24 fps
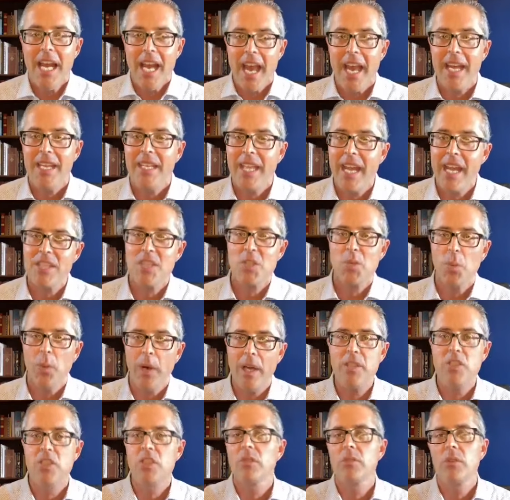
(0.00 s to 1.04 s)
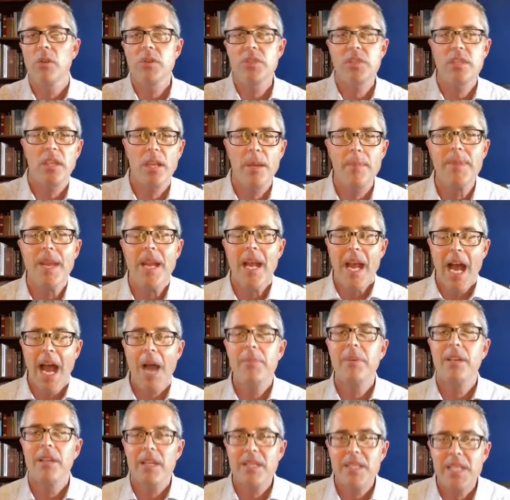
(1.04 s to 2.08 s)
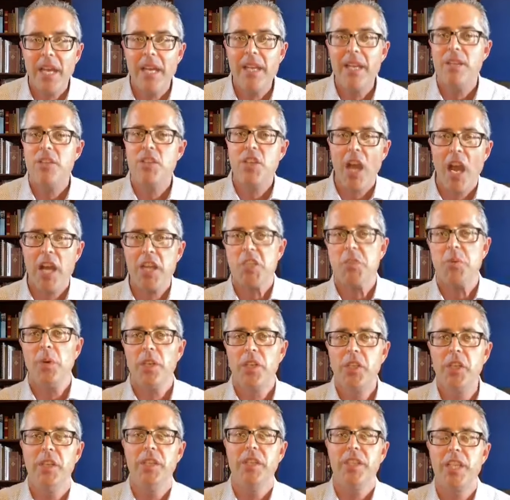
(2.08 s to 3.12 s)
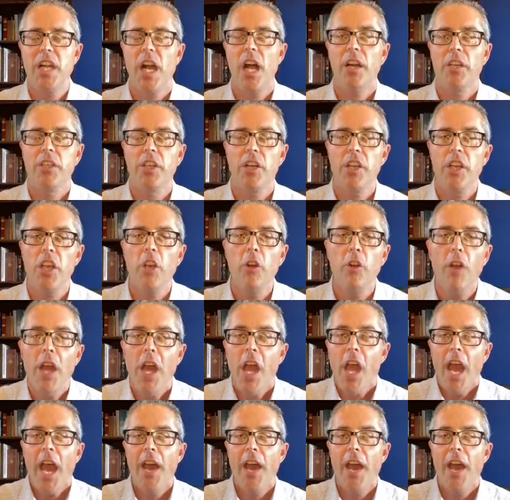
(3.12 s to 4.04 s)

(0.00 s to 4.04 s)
And guess what, Jerusalem? I'm going to tell you, Joshua couldn't conquer you,